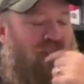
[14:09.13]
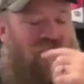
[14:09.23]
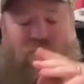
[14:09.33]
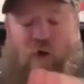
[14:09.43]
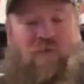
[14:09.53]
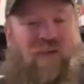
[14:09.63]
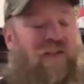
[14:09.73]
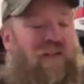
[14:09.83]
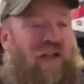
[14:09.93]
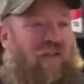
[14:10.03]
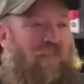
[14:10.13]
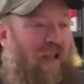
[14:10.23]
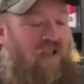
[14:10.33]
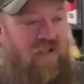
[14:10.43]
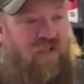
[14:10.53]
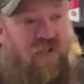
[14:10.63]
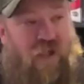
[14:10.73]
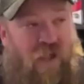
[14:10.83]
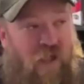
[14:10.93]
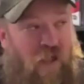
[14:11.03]
involving death matches.
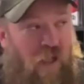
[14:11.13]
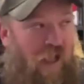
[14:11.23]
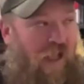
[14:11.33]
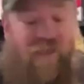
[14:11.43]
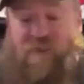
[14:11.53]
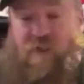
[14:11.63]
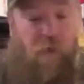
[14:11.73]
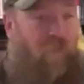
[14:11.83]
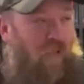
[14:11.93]
I ended up